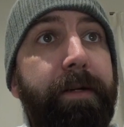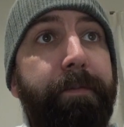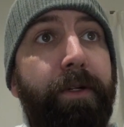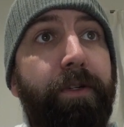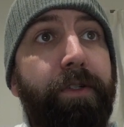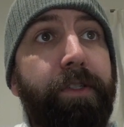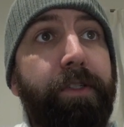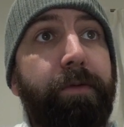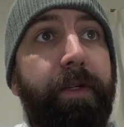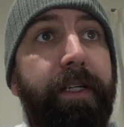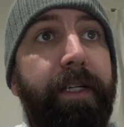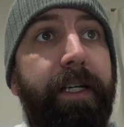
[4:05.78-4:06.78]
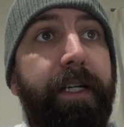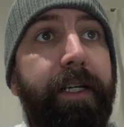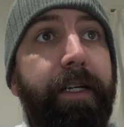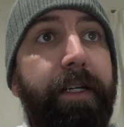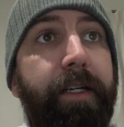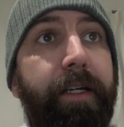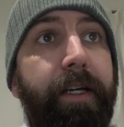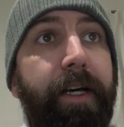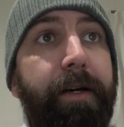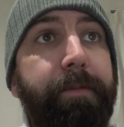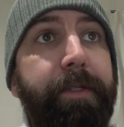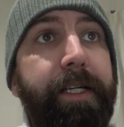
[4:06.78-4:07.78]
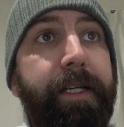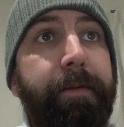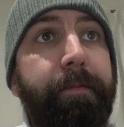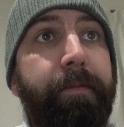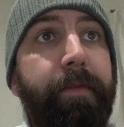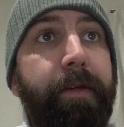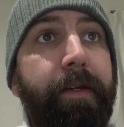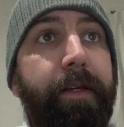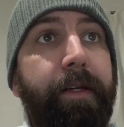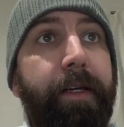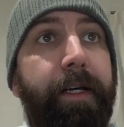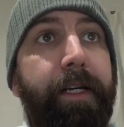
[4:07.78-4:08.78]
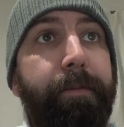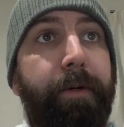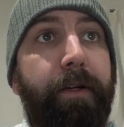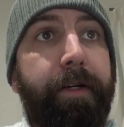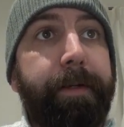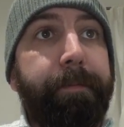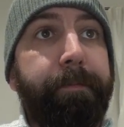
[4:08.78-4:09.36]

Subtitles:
box, we're going to click Update and Apply.